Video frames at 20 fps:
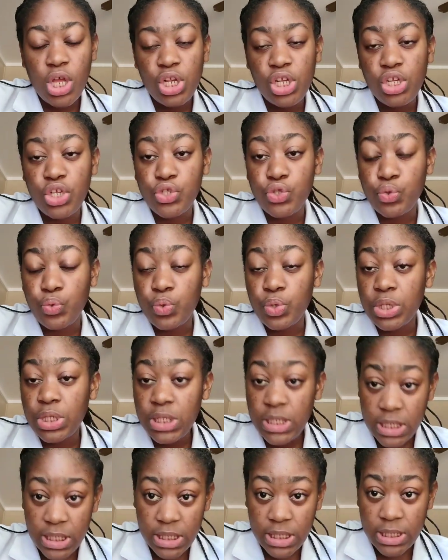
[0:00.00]
there's no
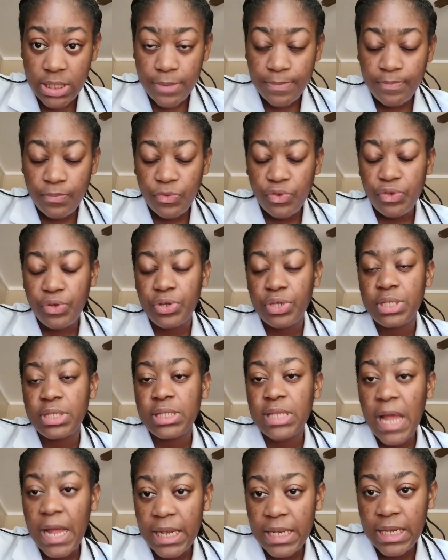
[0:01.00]
seat. You're
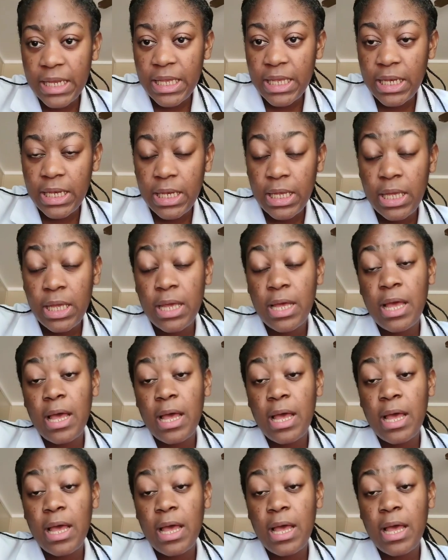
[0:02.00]
standing.